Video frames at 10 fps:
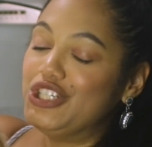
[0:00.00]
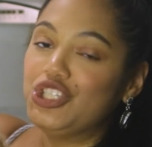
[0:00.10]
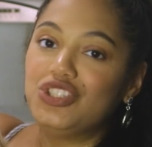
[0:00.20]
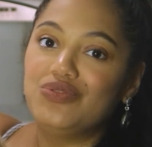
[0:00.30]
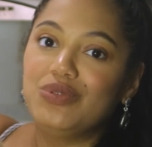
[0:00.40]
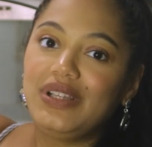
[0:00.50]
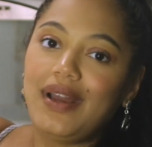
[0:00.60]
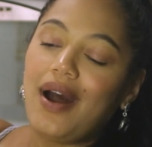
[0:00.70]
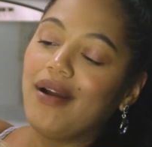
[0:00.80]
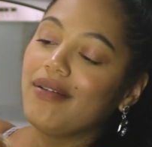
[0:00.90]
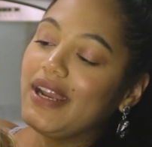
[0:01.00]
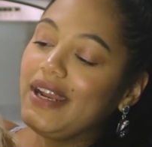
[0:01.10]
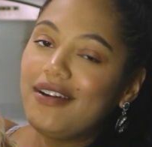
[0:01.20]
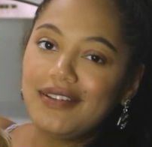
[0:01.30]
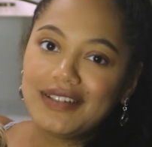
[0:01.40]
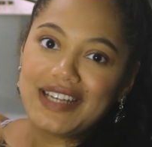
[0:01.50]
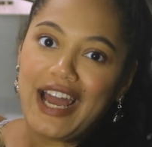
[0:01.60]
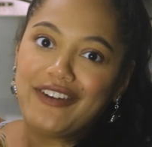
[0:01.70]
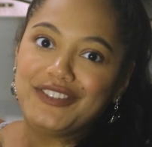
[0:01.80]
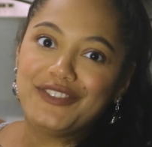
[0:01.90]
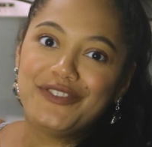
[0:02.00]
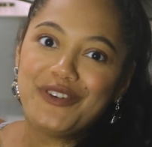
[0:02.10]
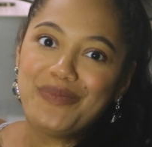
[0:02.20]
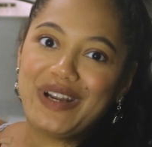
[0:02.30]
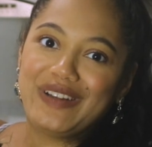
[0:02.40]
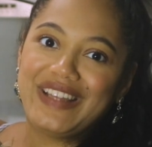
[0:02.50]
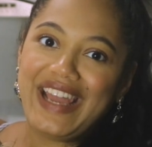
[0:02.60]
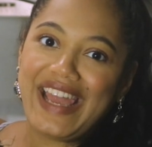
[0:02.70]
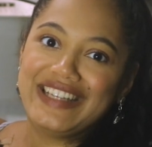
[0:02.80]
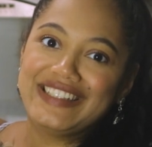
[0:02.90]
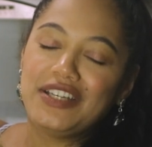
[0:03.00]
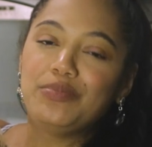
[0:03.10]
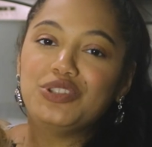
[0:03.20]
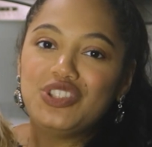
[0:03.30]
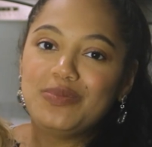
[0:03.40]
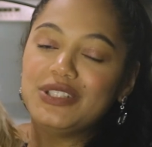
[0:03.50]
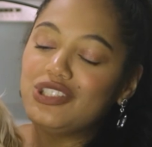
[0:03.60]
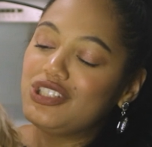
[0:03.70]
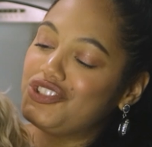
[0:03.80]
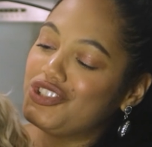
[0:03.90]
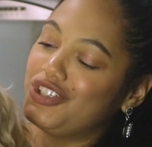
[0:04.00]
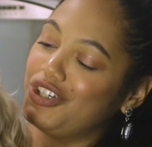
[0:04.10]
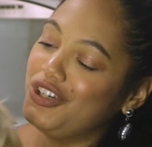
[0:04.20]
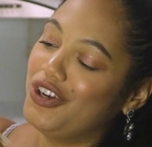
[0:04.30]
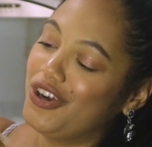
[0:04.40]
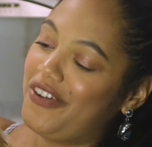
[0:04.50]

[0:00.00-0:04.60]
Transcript: She's really hot right now because I have to film without the AC, but she's been such a good girl.